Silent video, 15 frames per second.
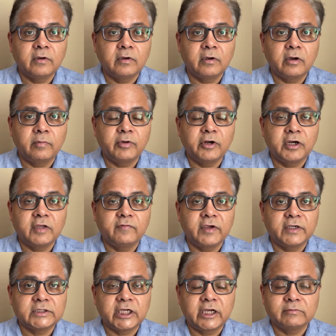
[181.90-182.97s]
competitive
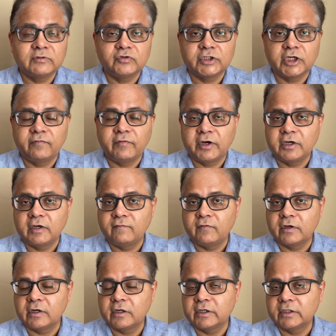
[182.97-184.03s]
exams which are very
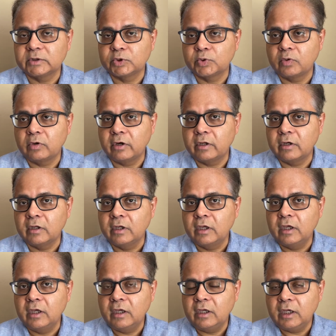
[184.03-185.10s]
difficult and so on,
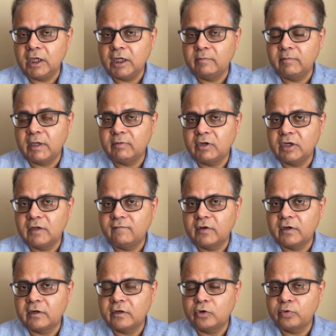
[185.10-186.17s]
it may be
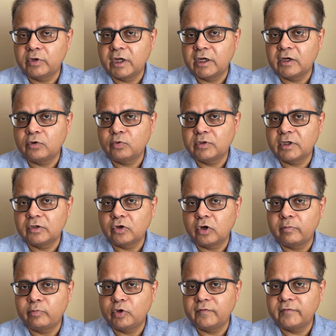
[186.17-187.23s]
difficult to get into the
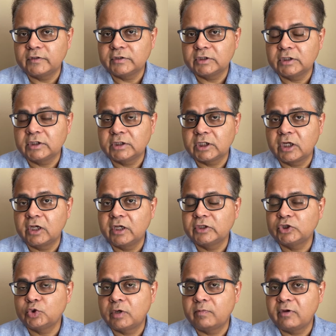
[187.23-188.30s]
top universities
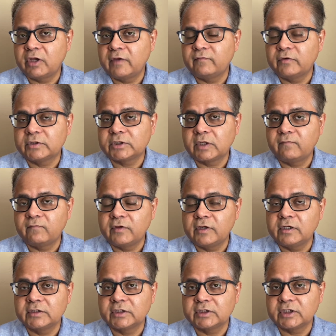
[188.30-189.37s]
unless you apply for some
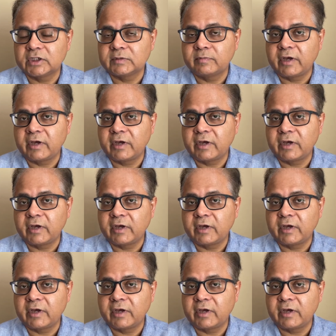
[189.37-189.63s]
fields such as